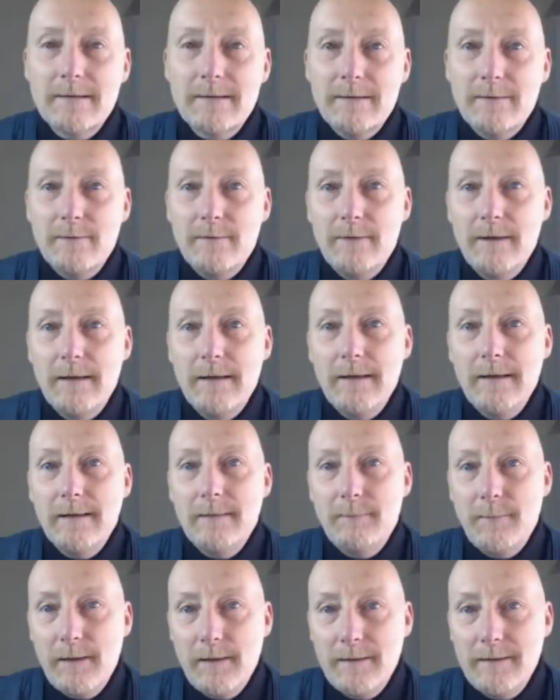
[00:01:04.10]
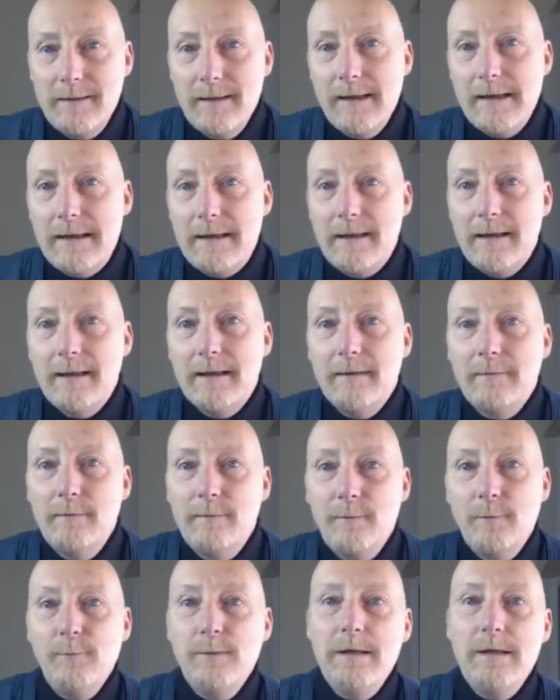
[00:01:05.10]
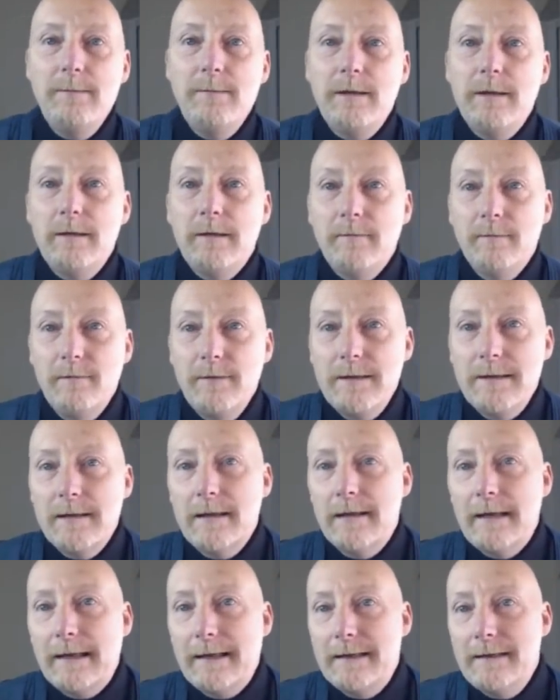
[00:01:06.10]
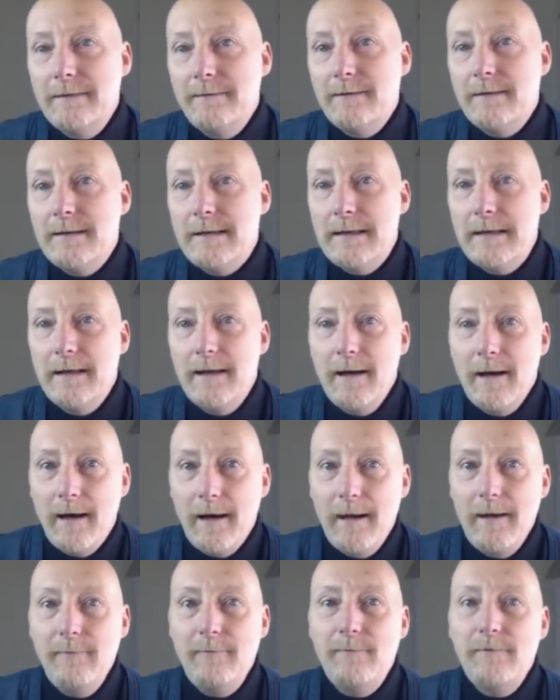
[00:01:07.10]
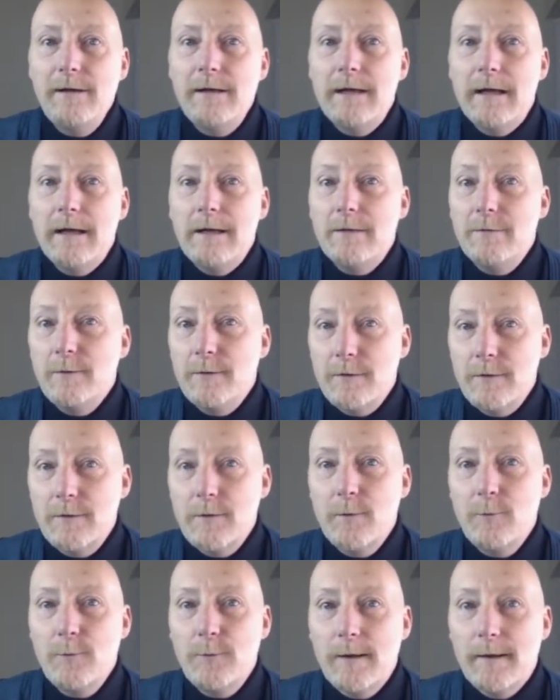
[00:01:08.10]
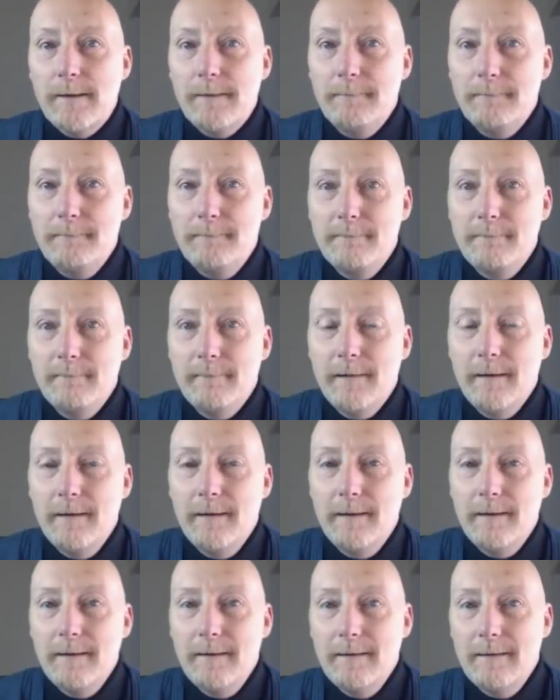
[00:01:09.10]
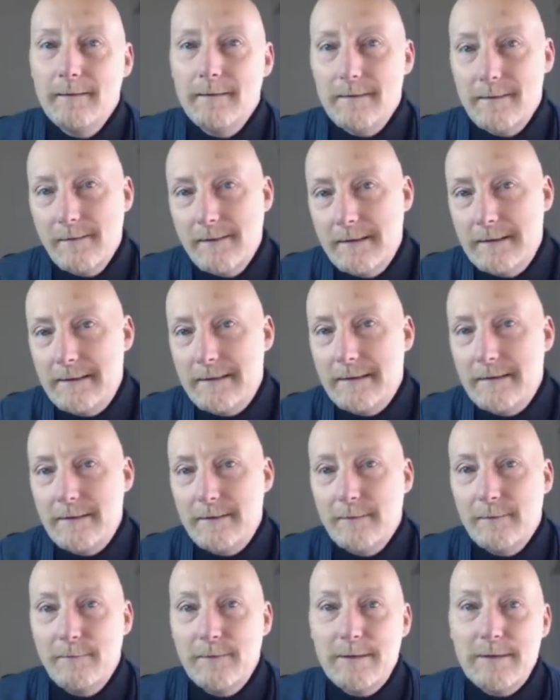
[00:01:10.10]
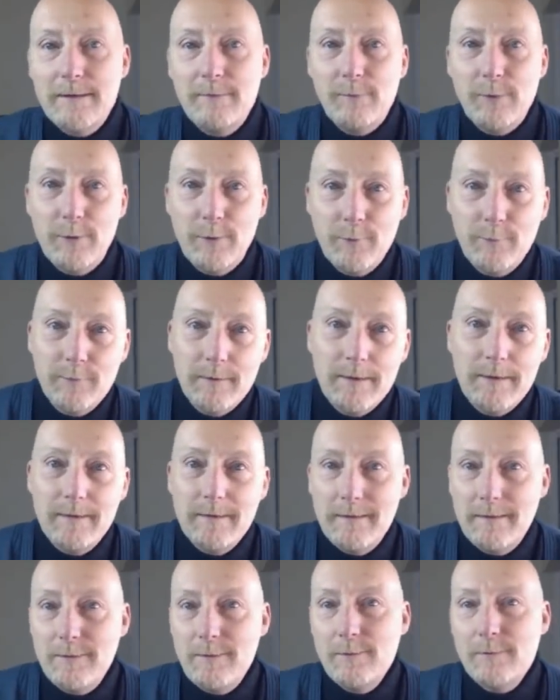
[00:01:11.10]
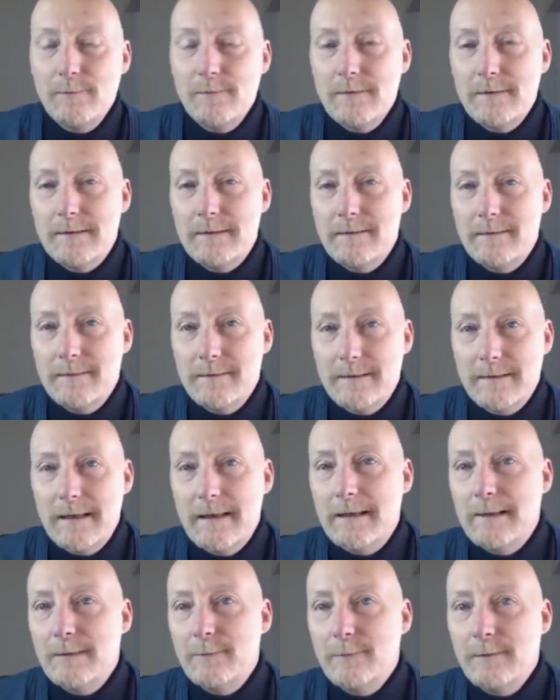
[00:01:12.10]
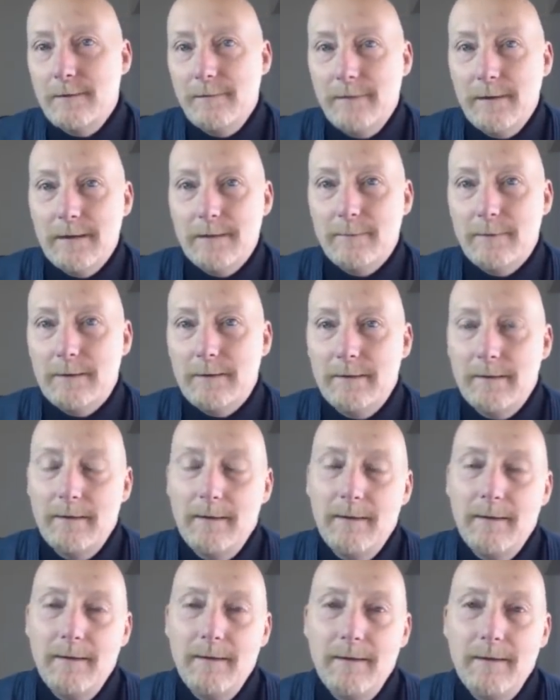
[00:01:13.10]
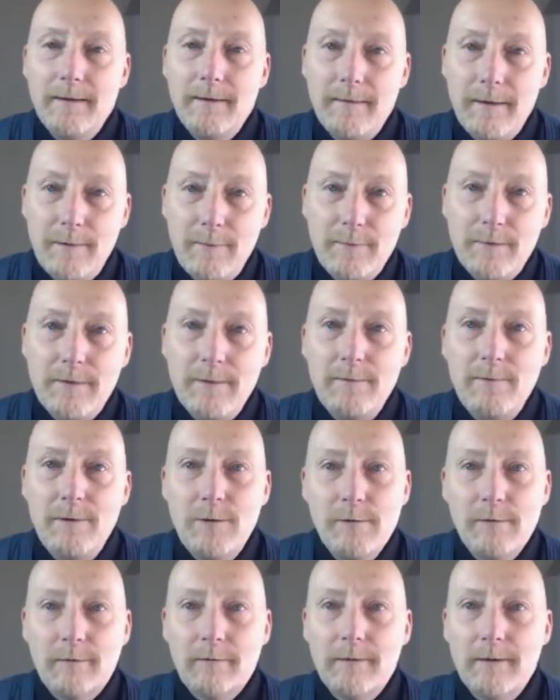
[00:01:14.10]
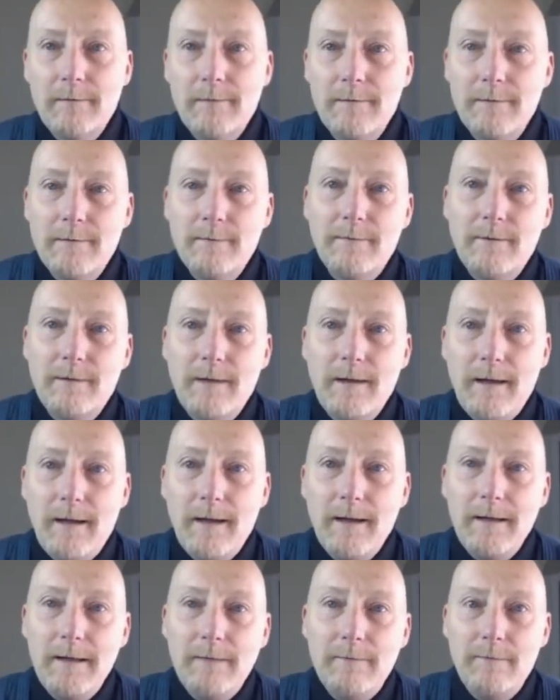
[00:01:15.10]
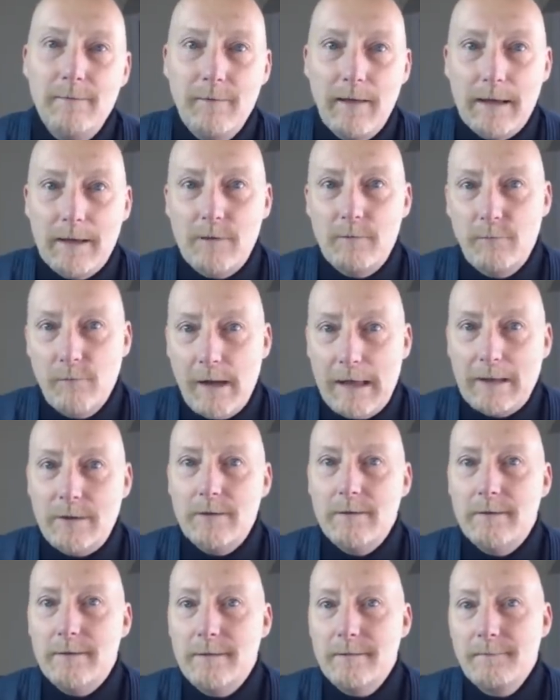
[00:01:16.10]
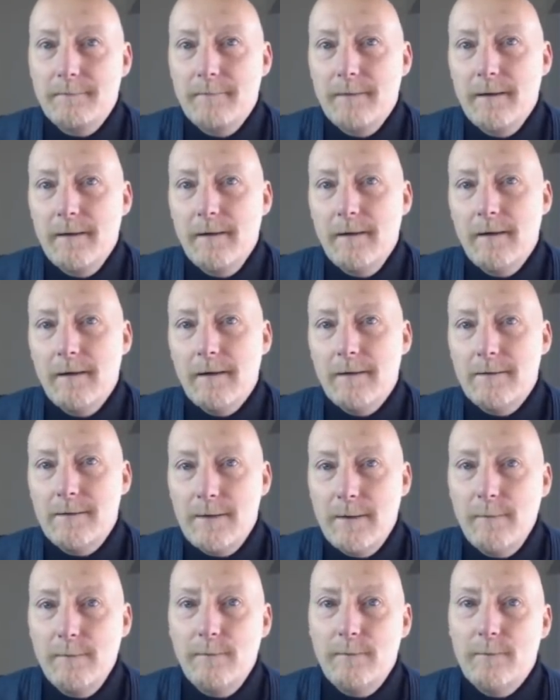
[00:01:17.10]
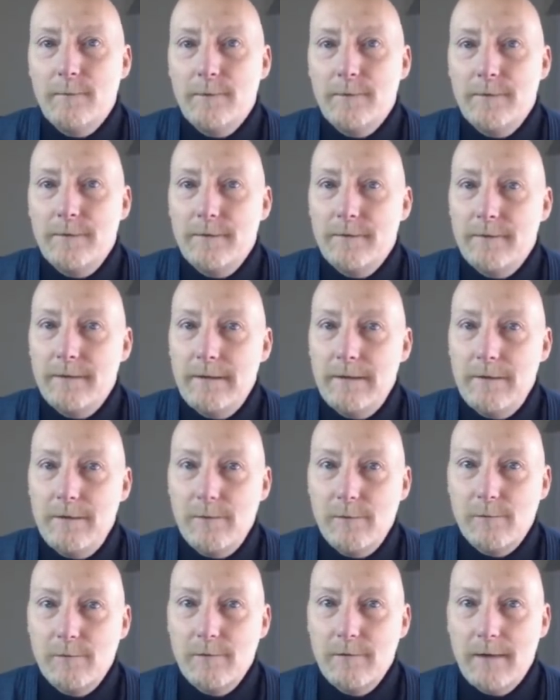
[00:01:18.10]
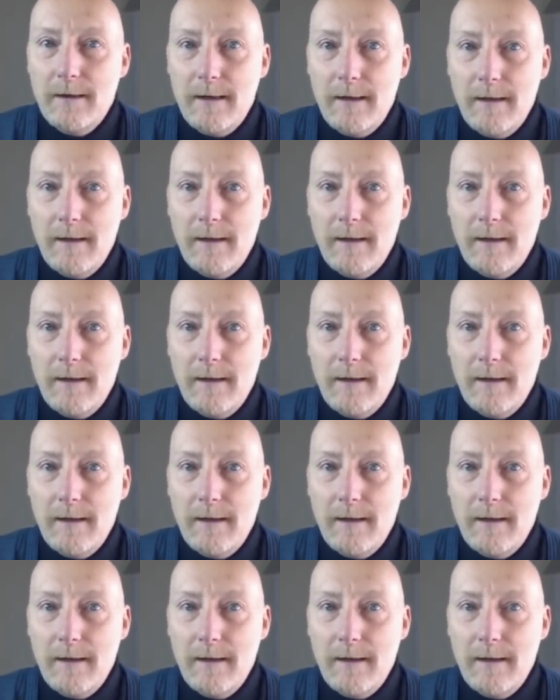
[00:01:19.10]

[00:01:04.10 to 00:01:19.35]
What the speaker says: to partake in a 40-minute physical activity every day during the school day. The scientists obviously recorded the children's skeletal development, and they also took note of any fractures and so forth that the children